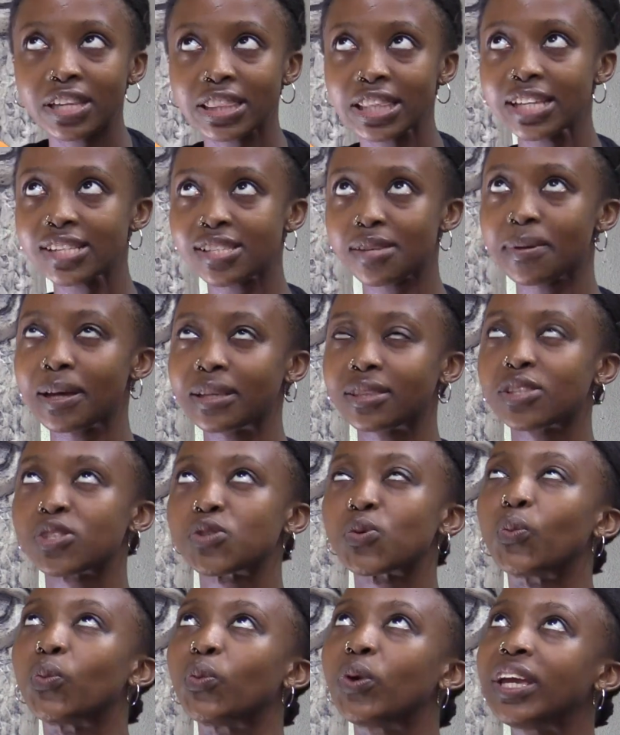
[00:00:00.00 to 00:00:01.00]
things about
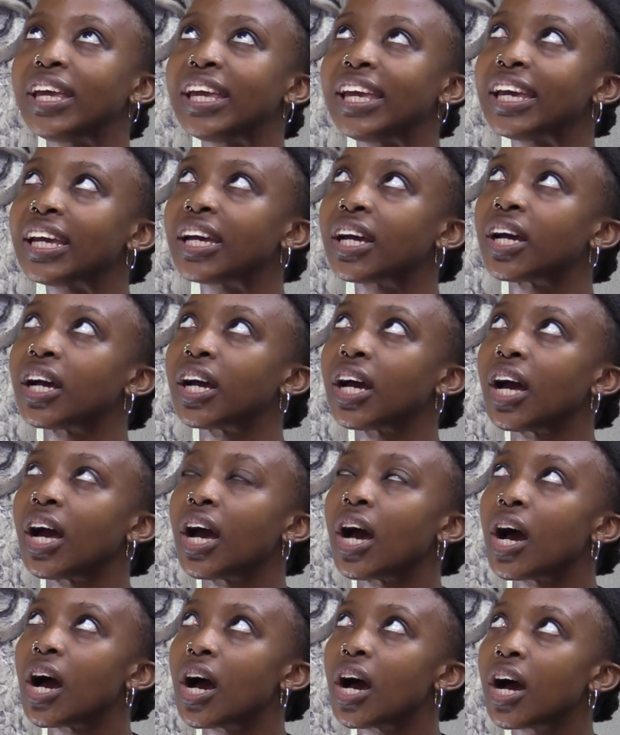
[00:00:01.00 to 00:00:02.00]
this week?
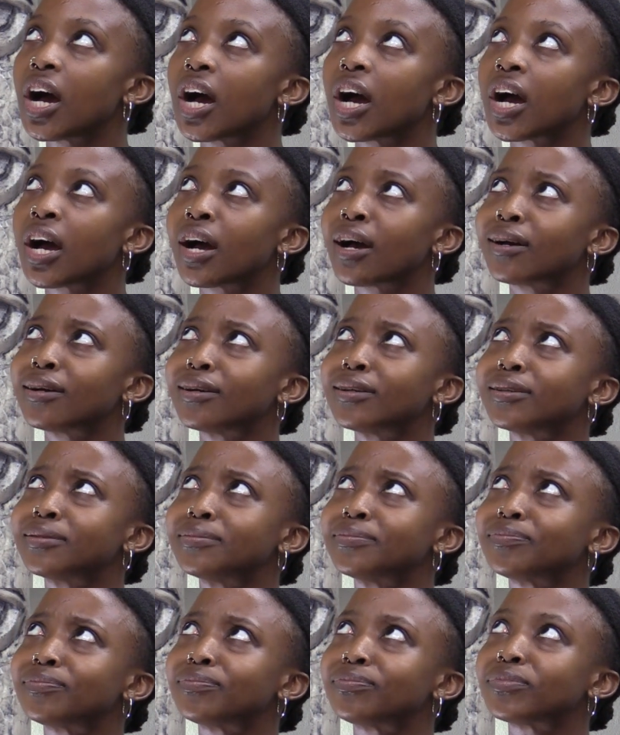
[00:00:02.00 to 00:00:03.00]

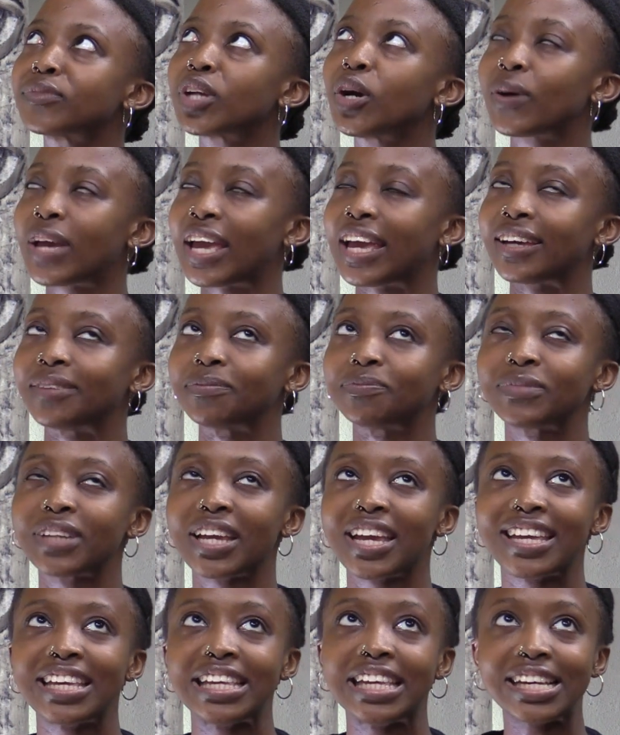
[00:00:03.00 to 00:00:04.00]
Okay.
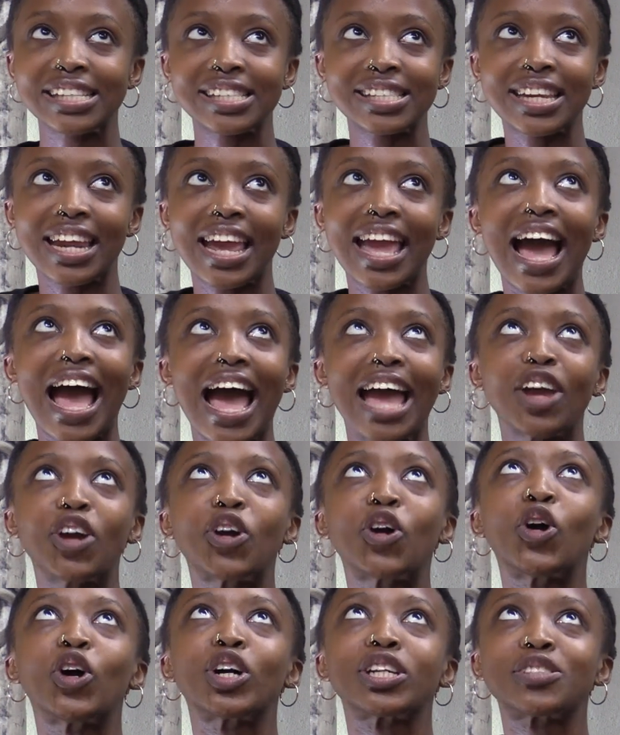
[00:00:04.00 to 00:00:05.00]
Yesterday, I
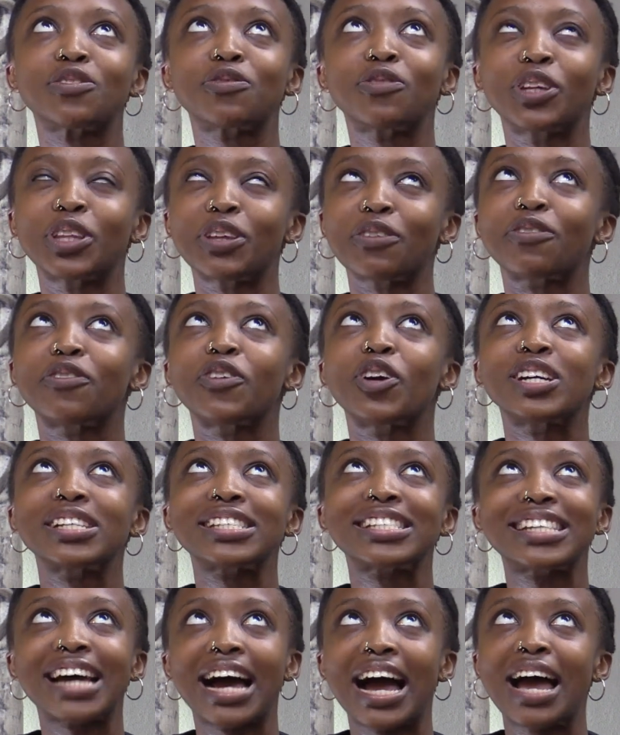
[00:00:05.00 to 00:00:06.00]
cooked for the
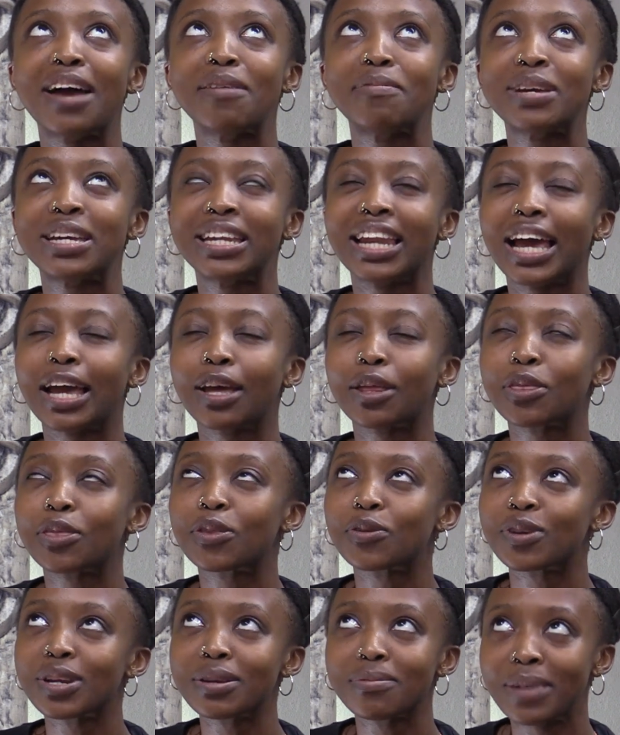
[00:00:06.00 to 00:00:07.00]
first time in like
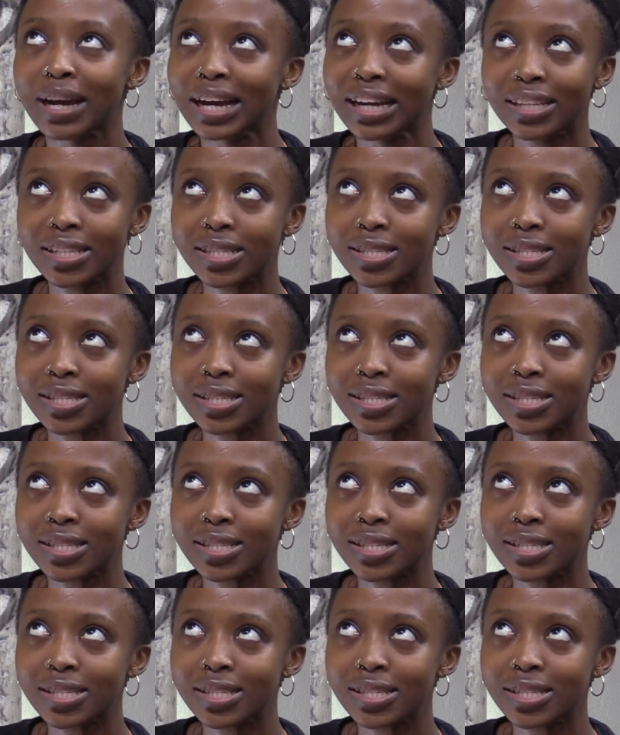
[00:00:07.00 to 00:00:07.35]
3 months.